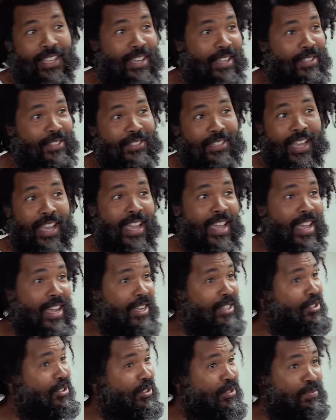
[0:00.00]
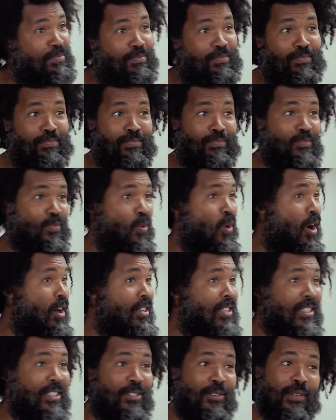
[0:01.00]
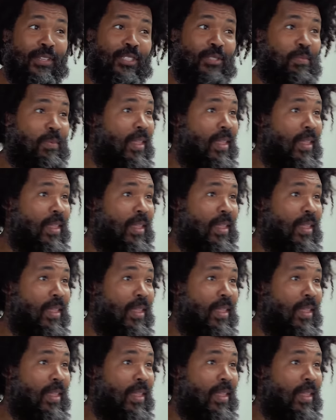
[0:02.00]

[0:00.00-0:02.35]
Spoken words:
The other day, I just walked into his